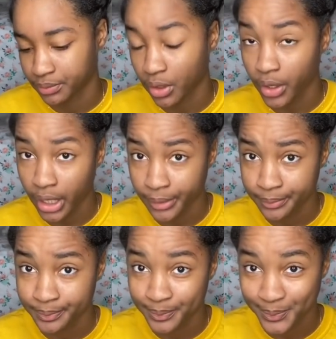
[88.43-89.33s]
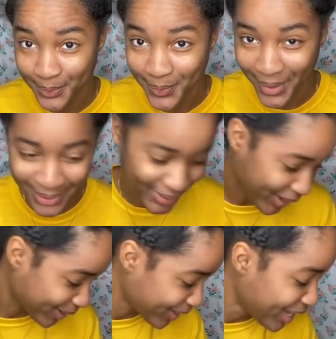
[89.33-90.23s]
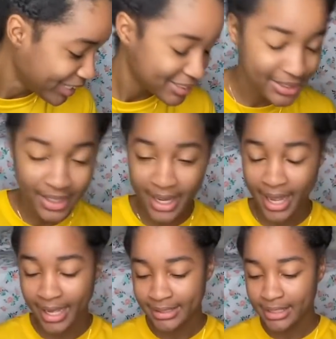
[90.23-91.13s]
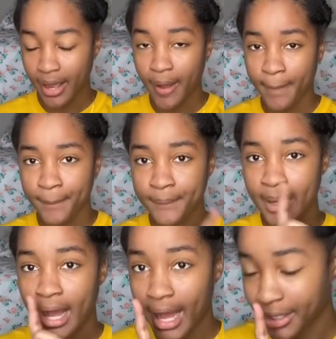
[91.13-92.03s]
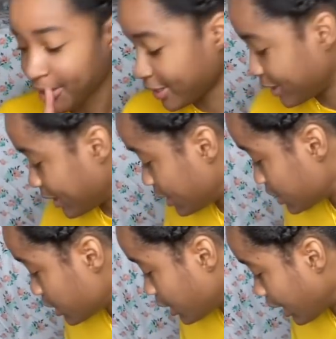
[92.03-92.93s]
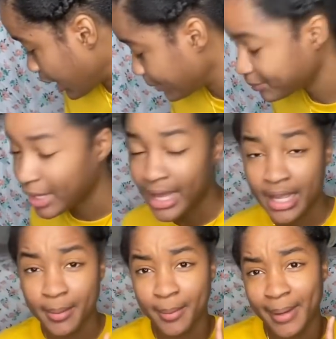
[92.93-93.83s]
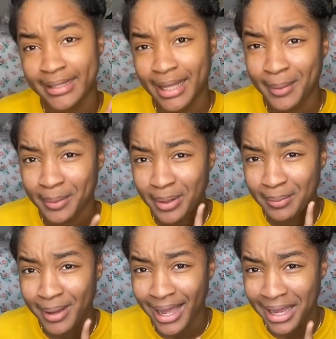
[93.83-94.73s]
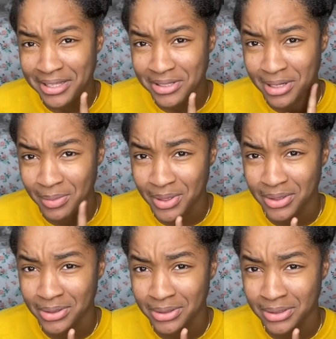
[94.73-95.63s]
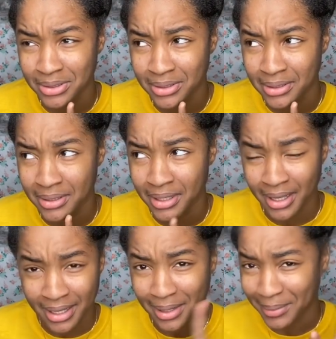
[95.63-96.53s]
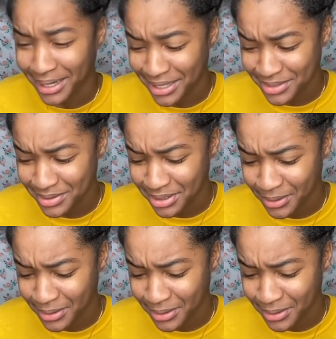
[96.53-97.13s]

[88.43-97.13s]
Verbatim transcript: Okay? Yeah. So guys, um another thing. So um you remember time I go buy ice cream, you know? In my last video.